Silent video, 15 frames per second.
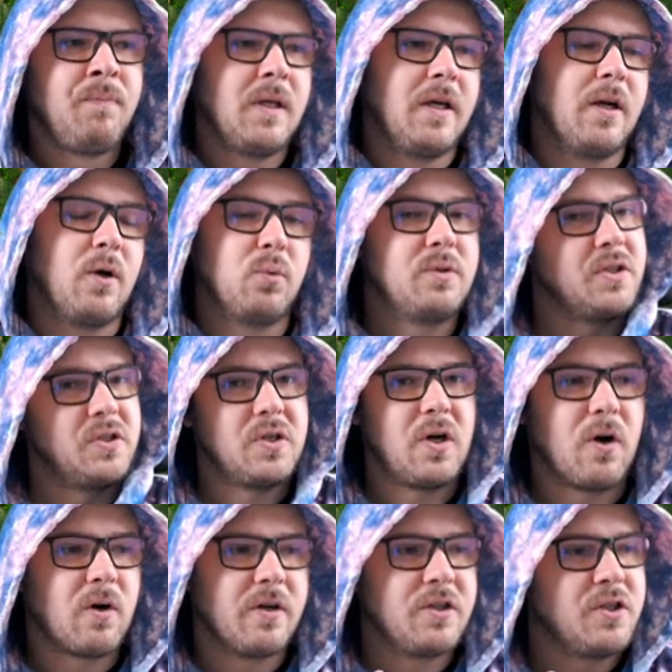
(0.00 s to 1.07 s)
you know,
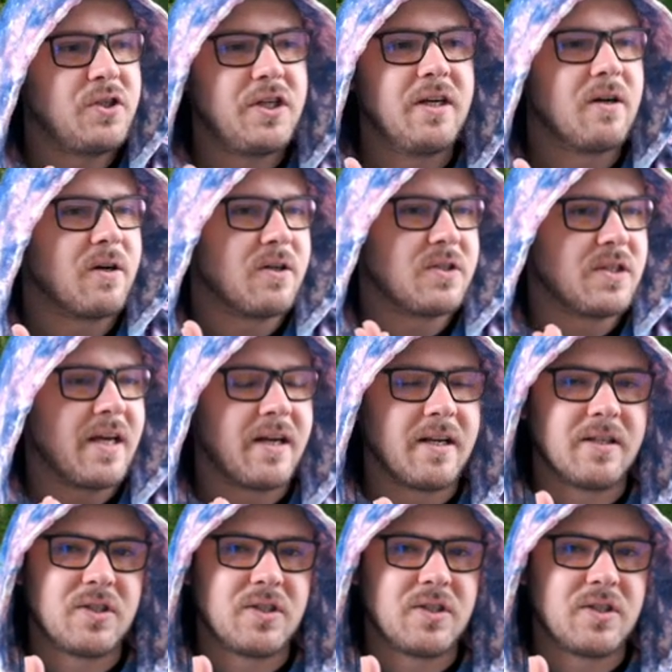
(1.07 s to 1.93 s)
discourage cheaters, and it